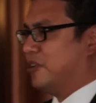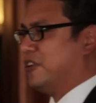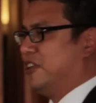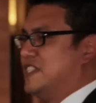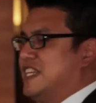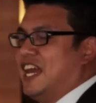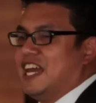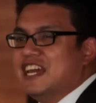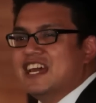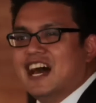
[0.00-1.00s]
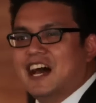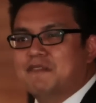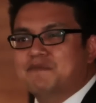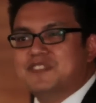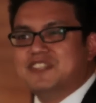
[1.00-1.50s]
earlier today.
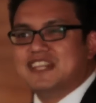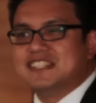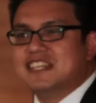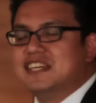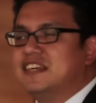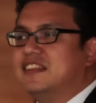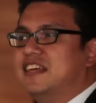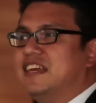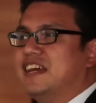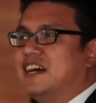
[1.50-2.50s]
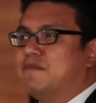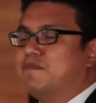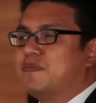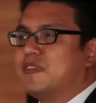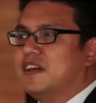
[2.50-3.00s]
Do you guys see the,